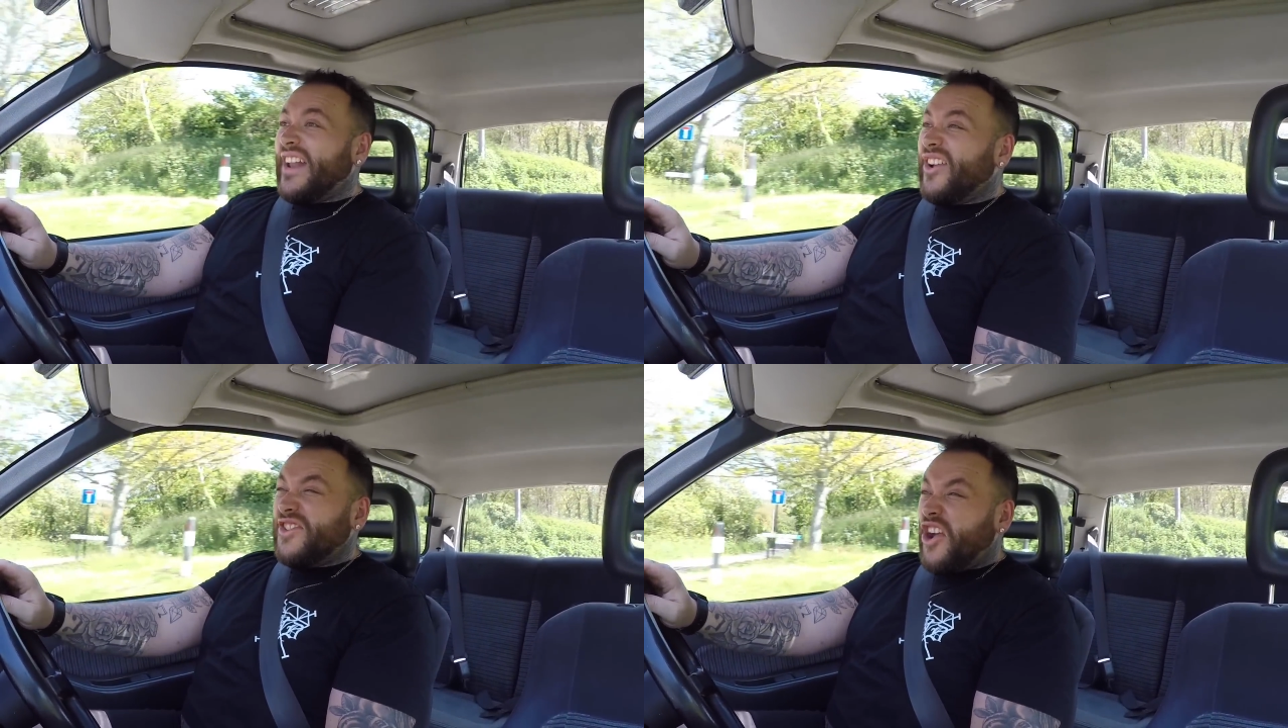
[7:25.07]

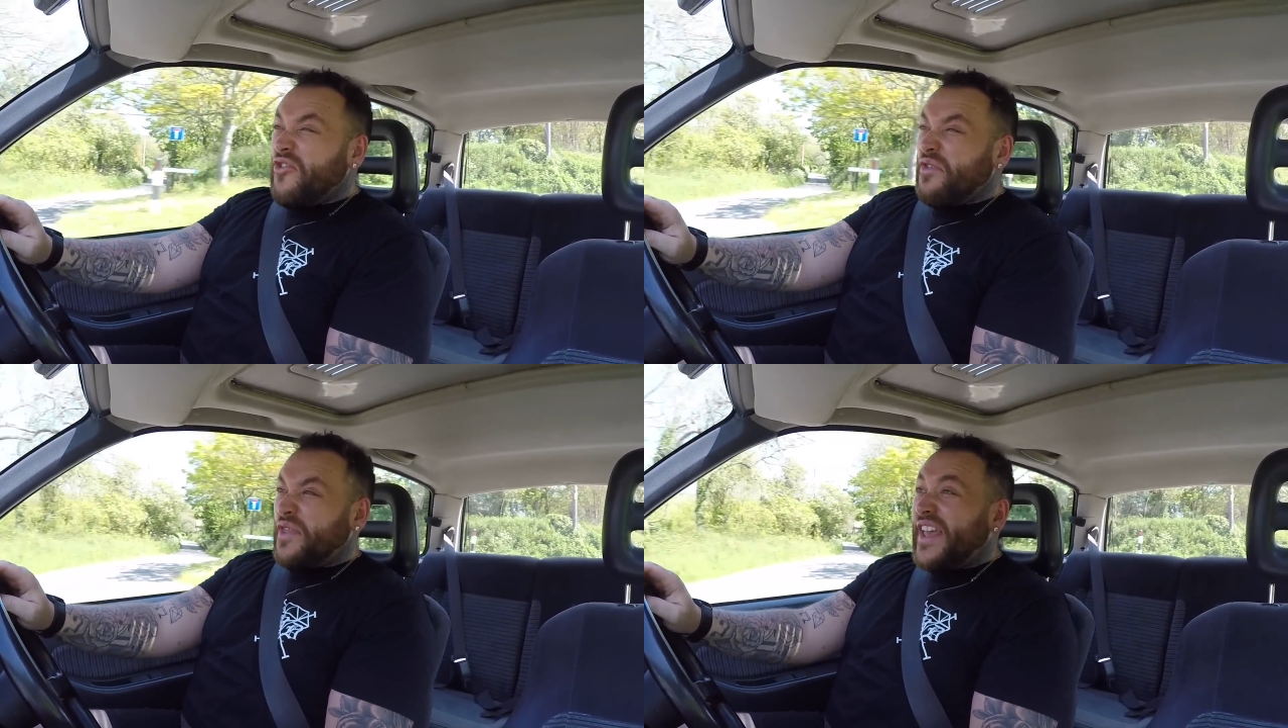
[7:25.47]
and I
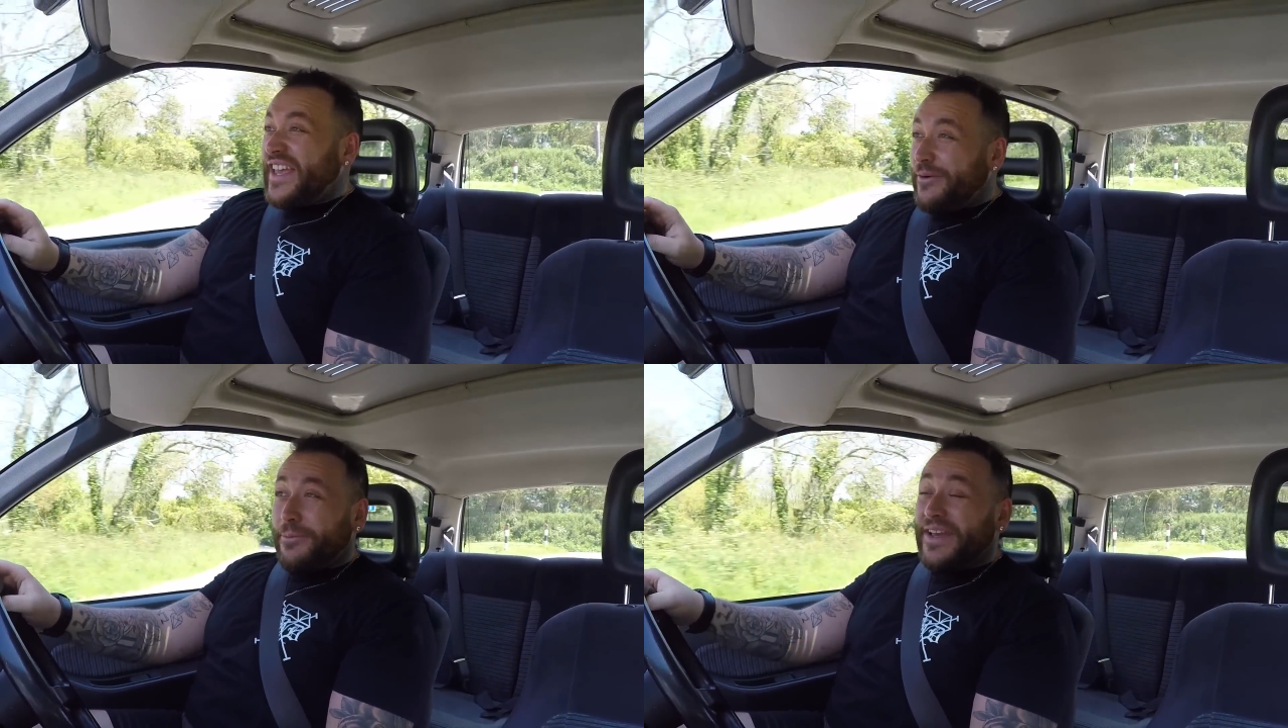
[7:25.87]
don't
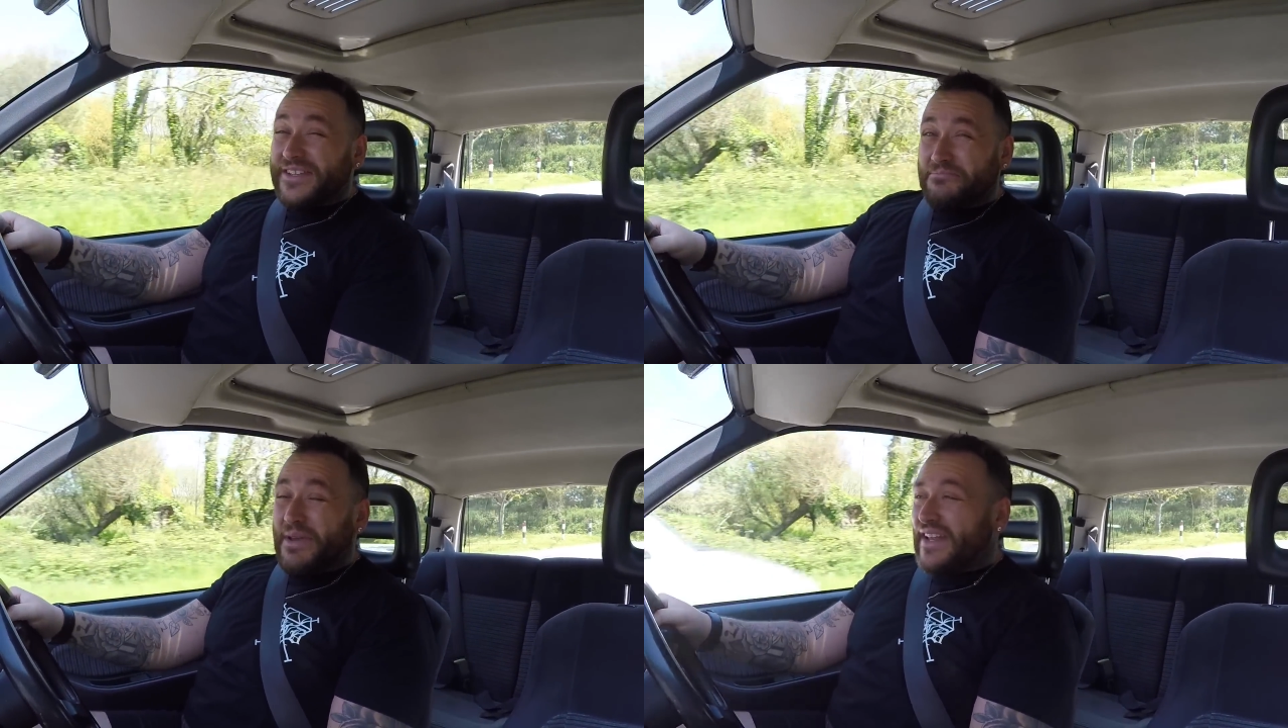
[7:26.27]
think it will be
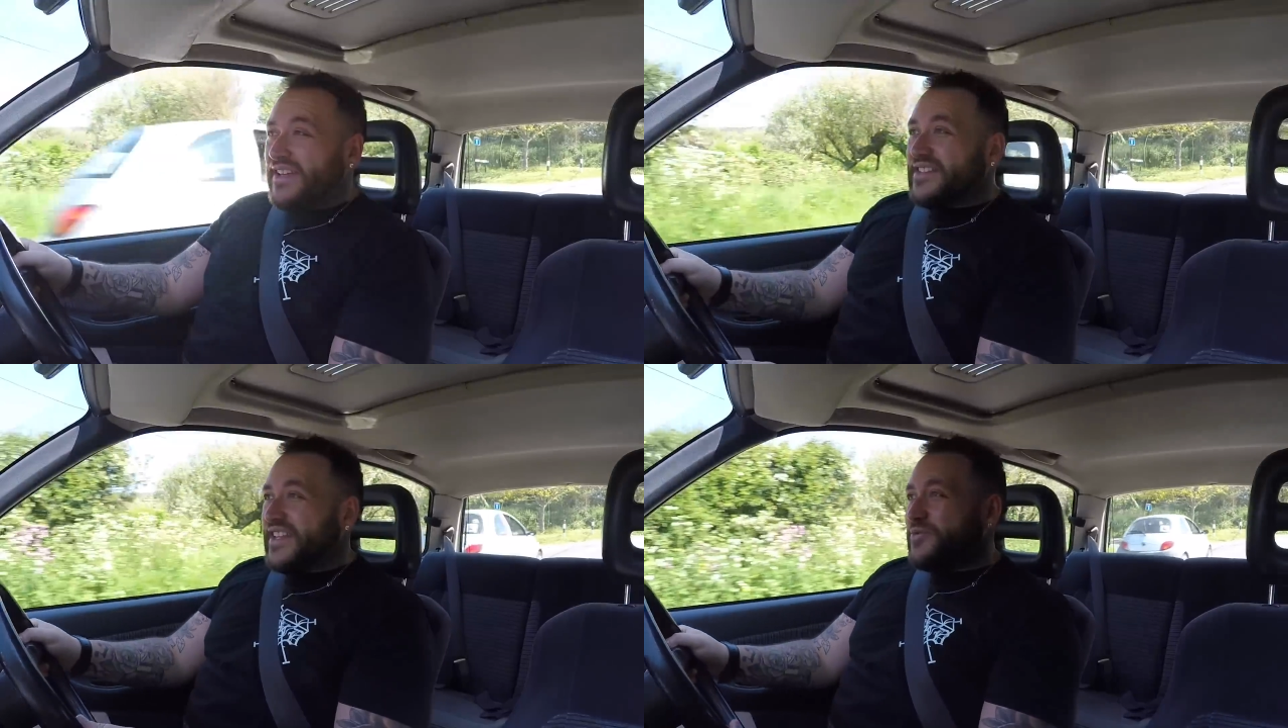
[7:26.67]
as mint
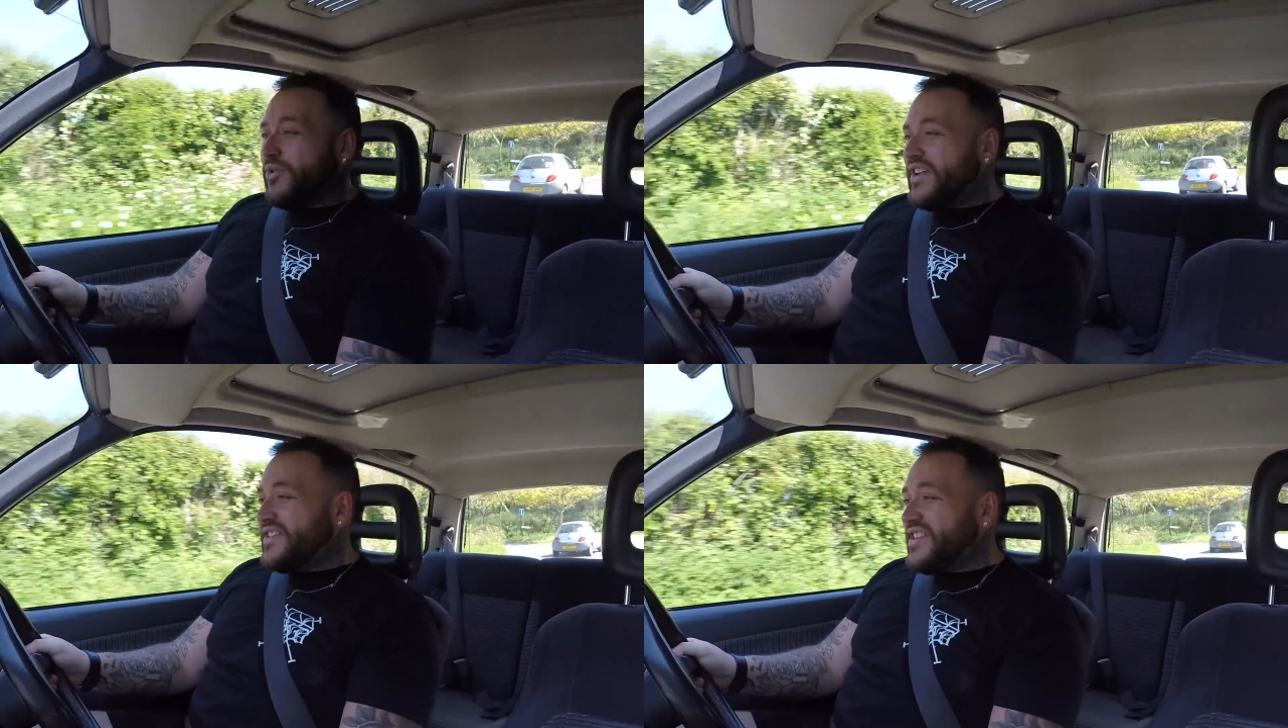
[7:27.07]
as this one is.